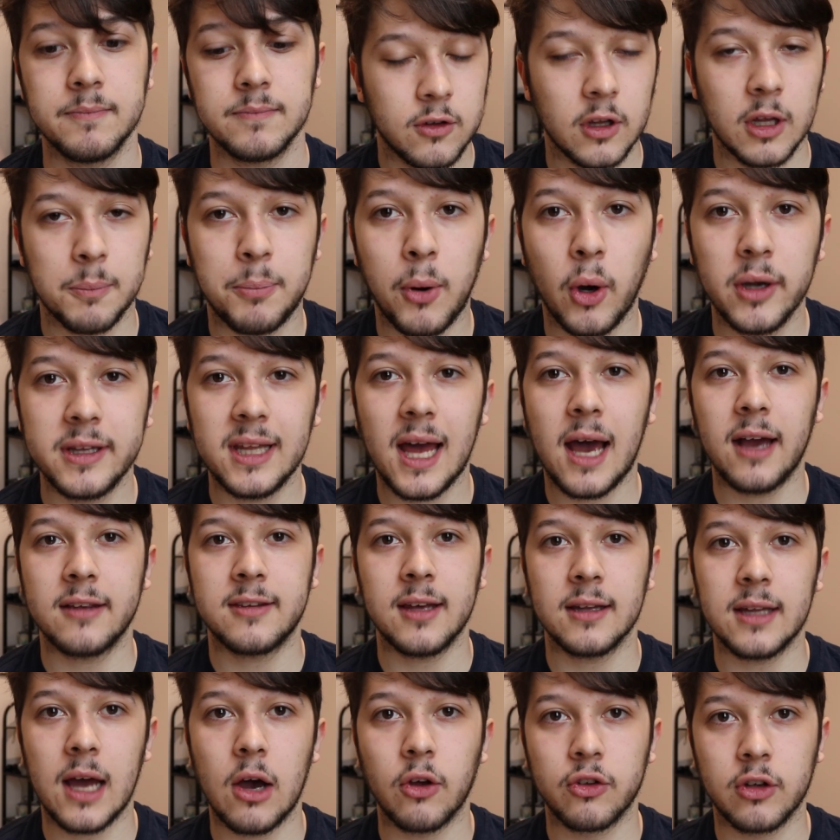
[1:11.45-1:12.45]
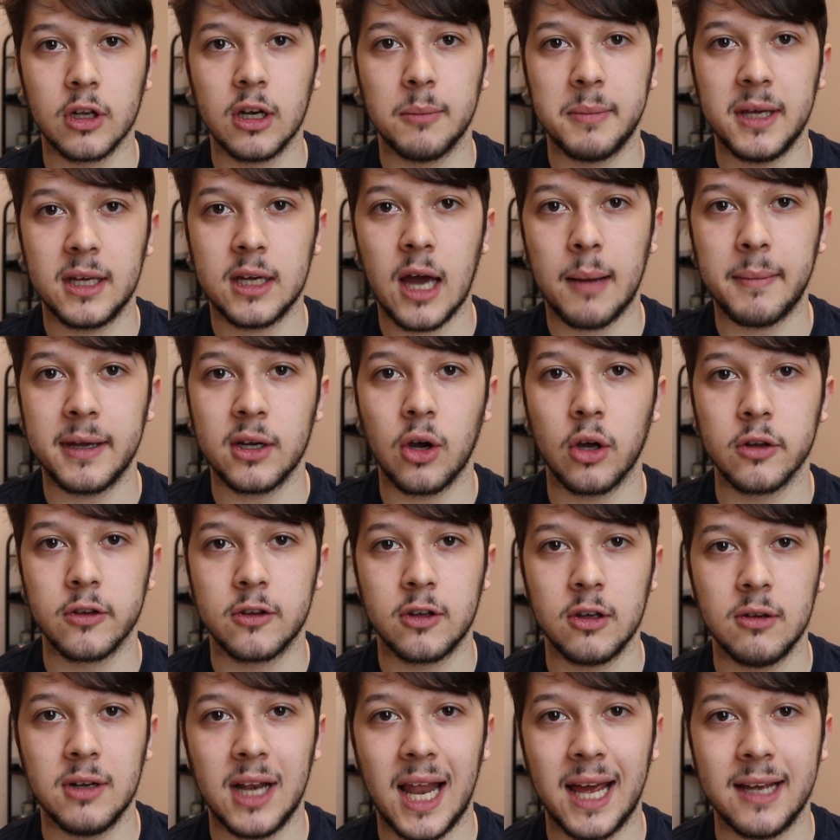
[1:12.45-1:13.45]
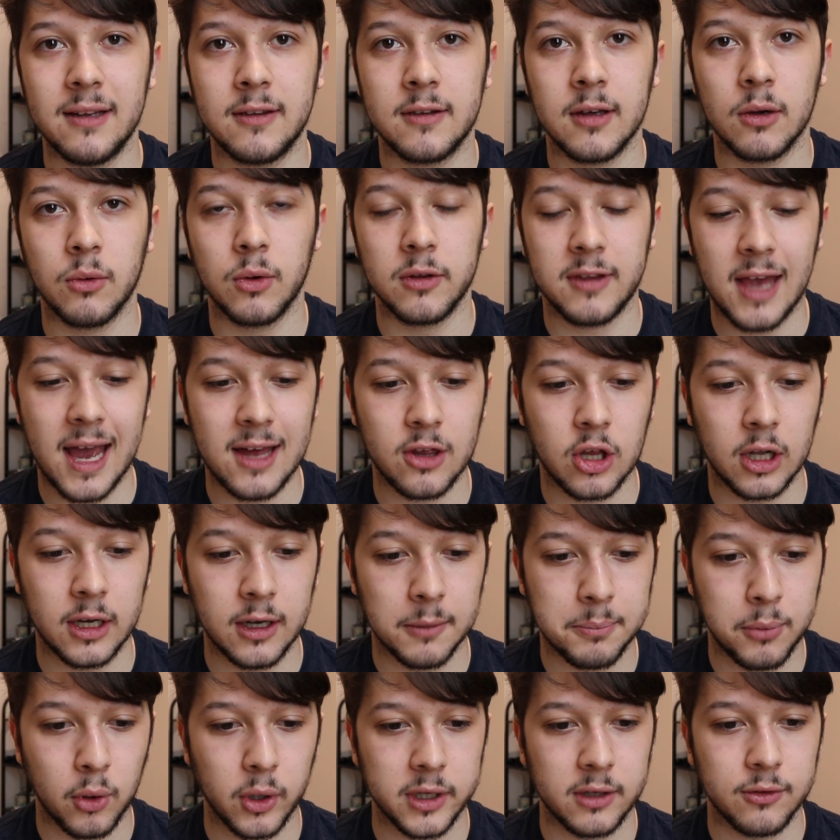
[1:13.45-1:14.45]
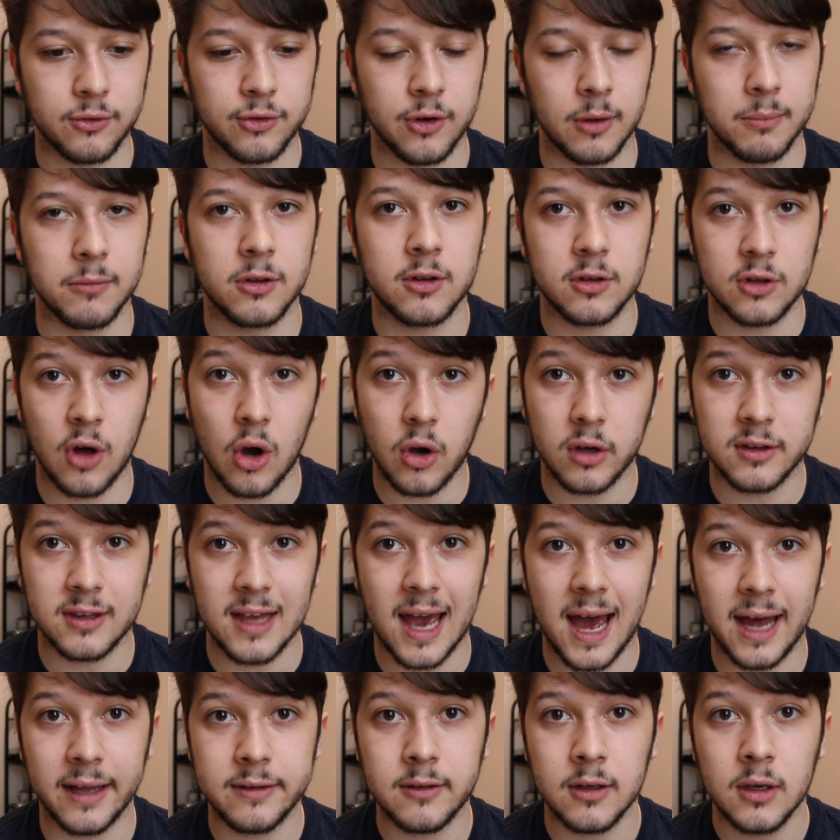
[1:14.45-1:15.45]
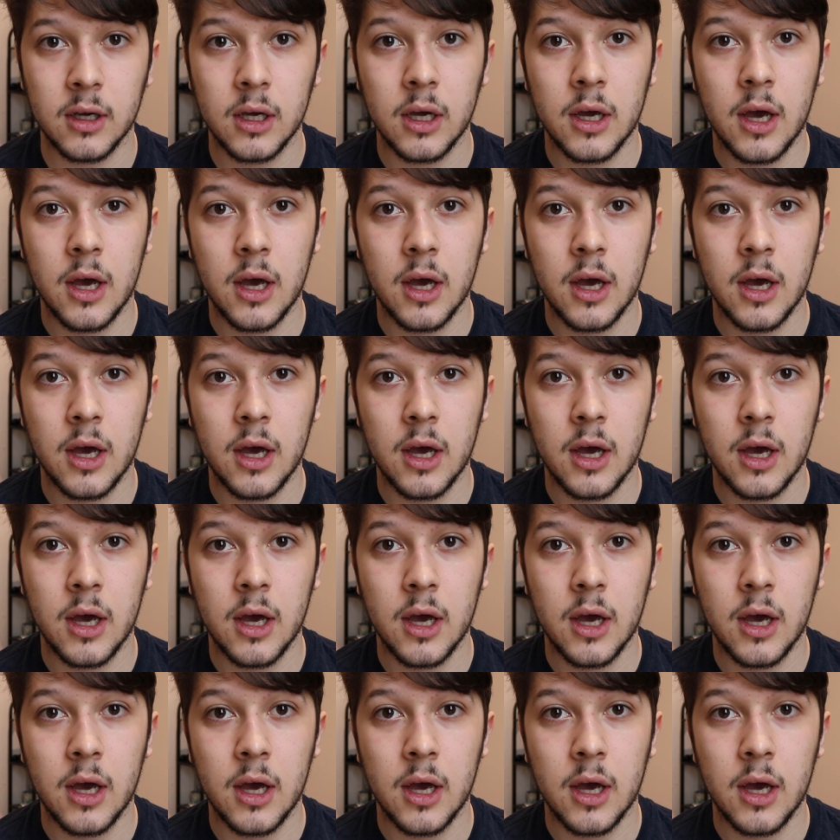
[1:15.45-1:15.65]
So the point that I said that I was going to be coming on to later was actually a point from Thogdad